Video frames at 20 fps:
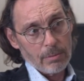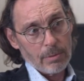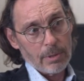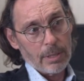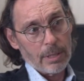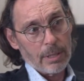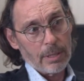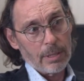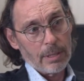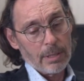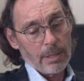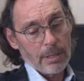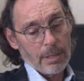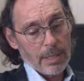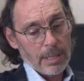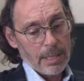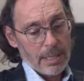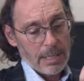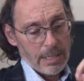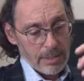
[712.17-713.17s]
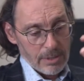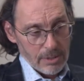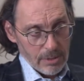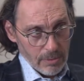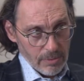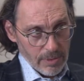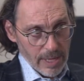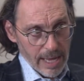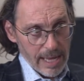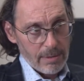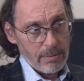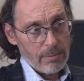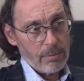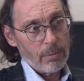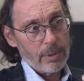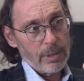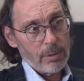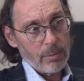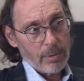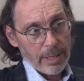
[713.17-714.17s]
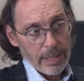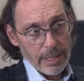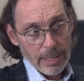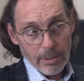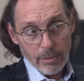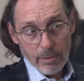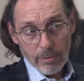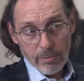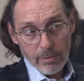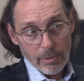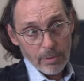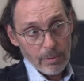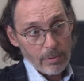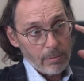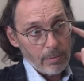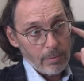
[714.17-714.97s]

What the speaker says: Okay. And so that went away over